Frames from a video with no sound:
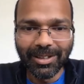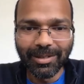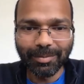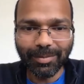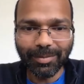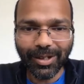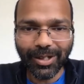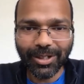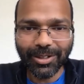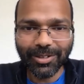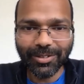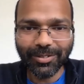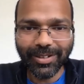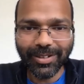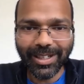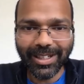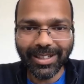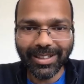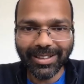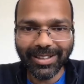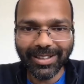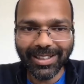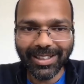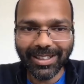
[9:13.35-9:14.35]
part of air
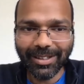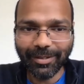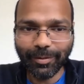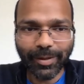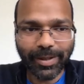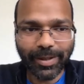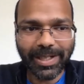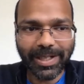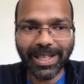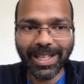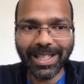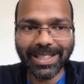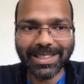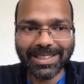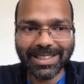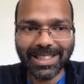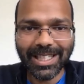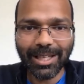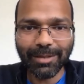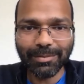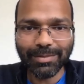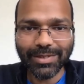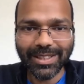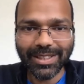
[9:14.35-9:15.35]
in different
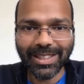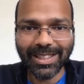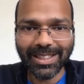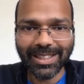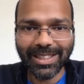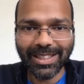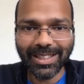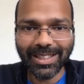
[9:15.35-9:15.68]
landscapes and